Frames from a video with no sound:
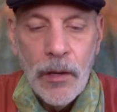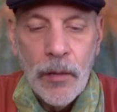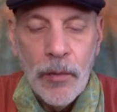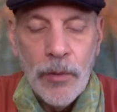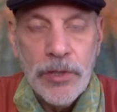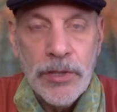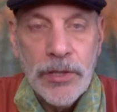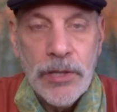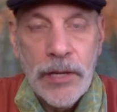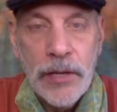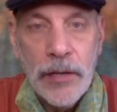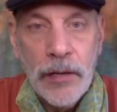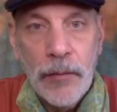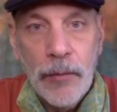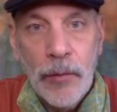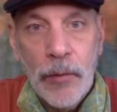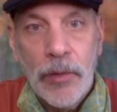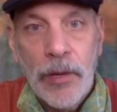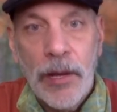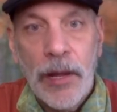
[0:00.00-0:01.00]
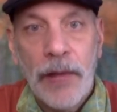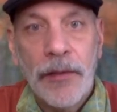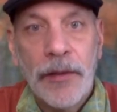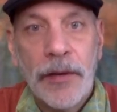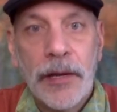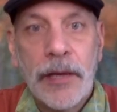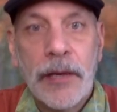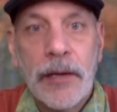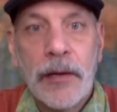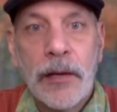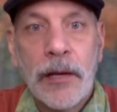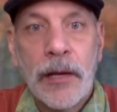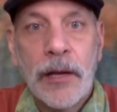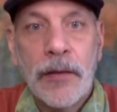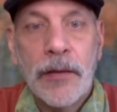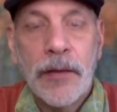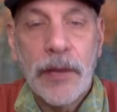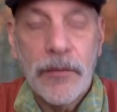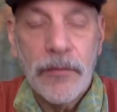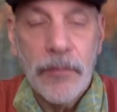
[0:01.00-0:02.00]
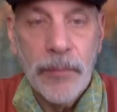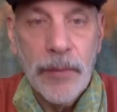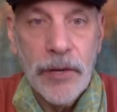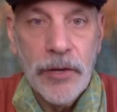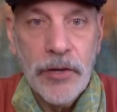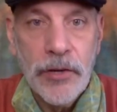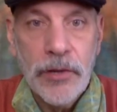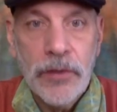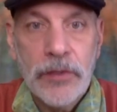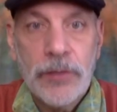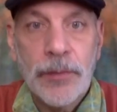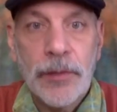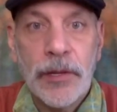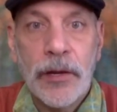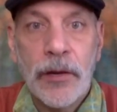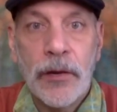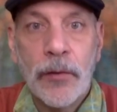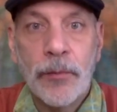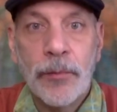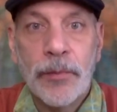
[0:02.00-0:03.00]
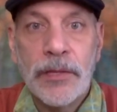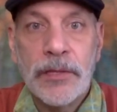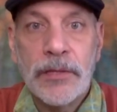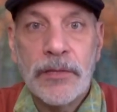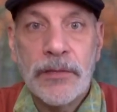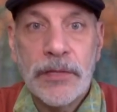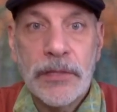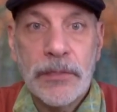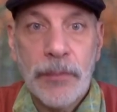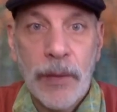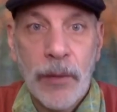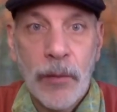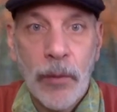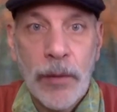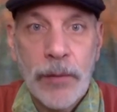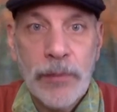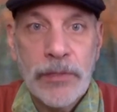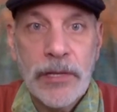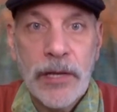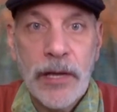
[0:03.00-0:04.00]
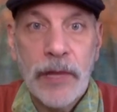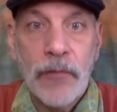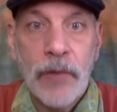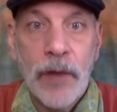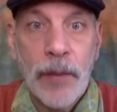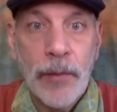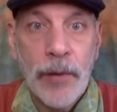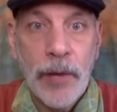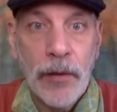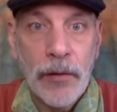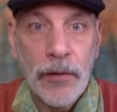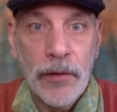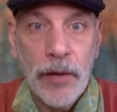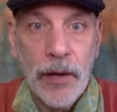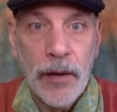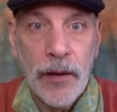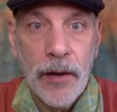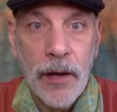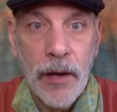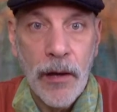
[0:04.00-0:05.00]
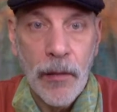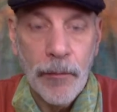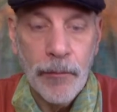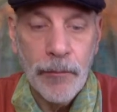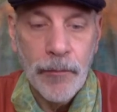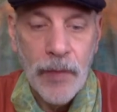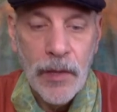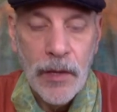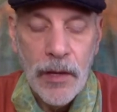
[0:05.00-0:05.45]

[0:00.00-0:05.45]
which is a healing modality. The information is below. Please visit my website, ripecolor.com,